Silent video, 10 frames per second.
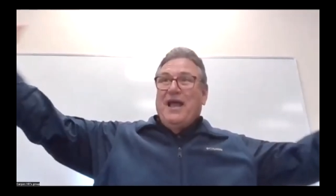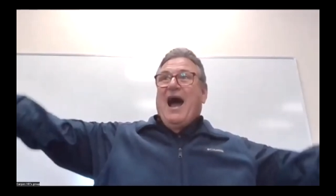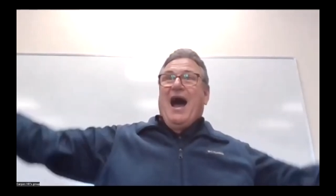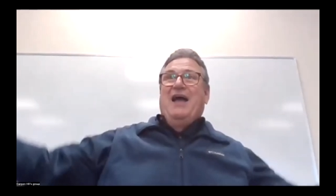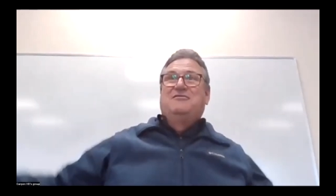the
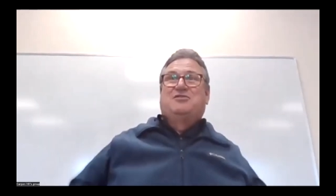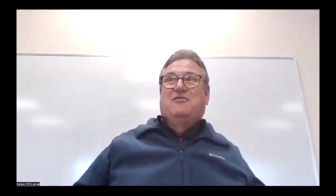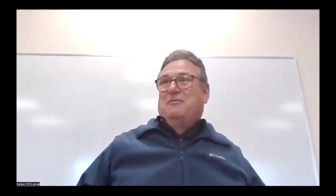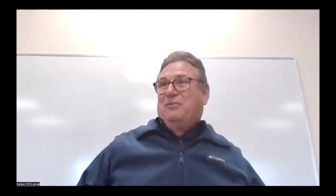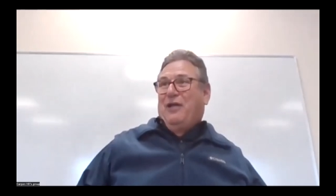eyes
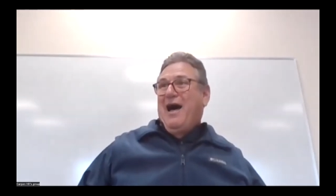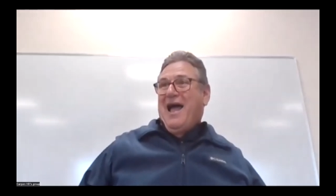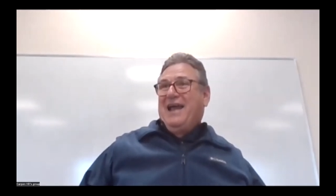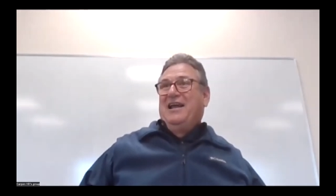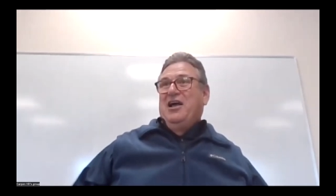of the
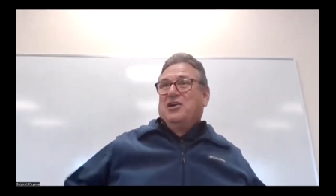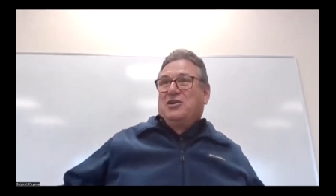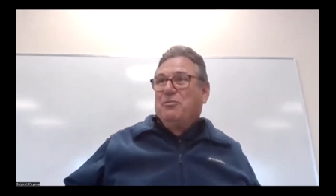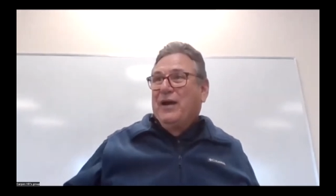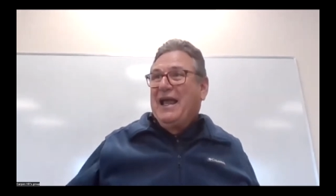blind,
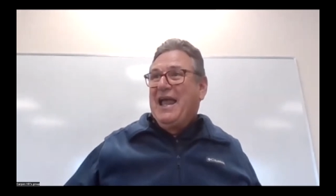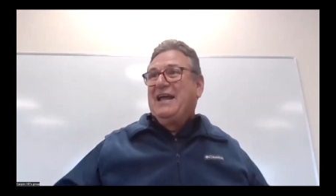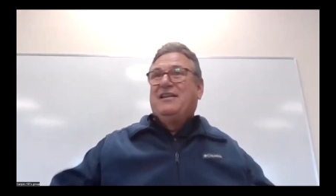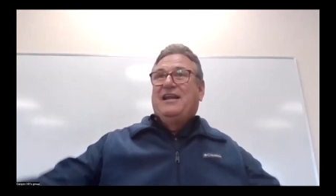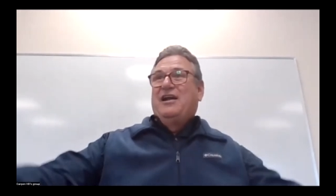to bring
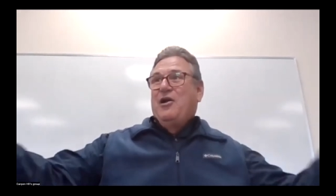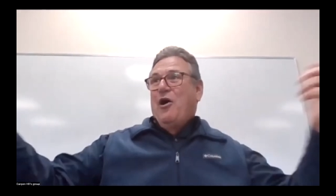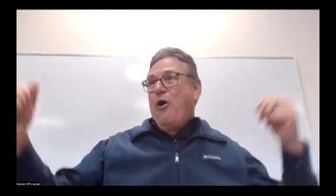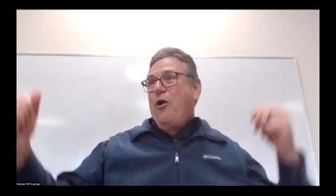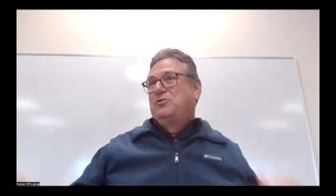healing and
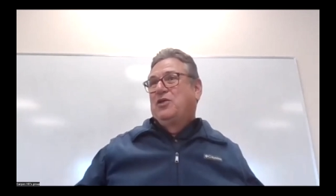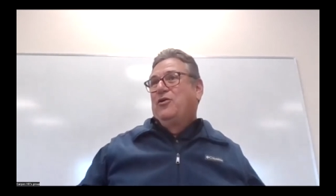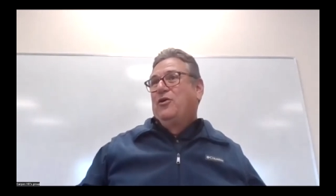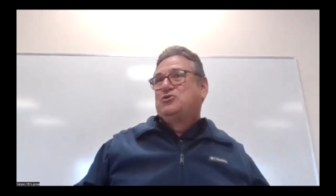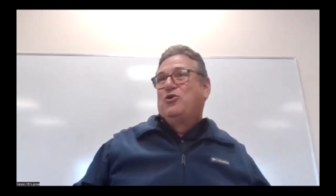hope to
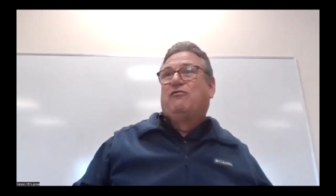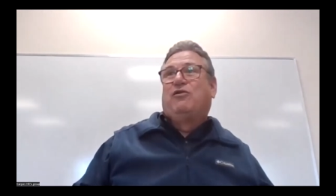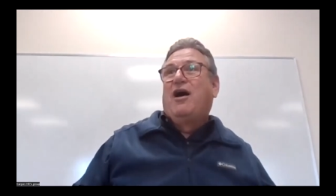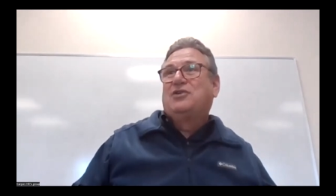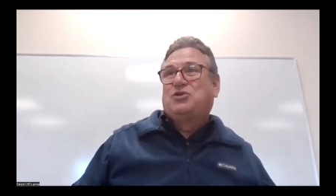those who have
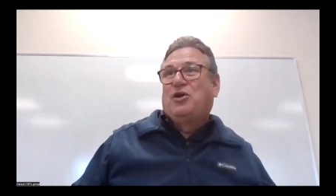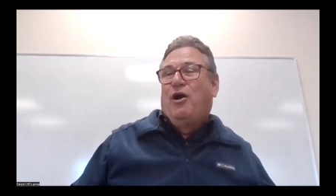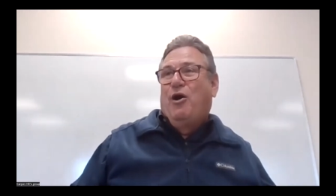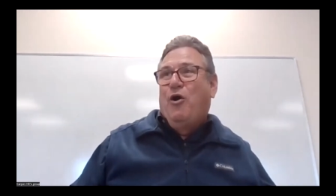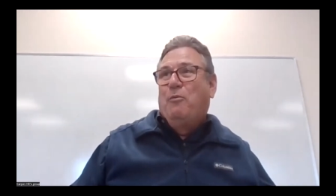lost
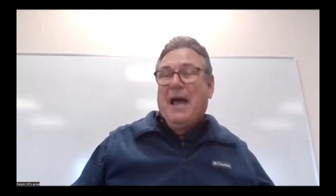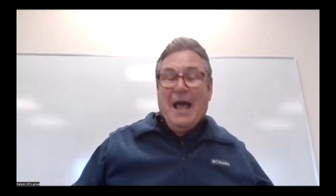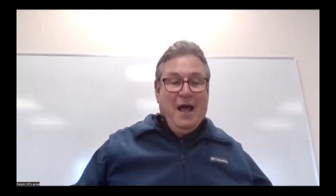all hope.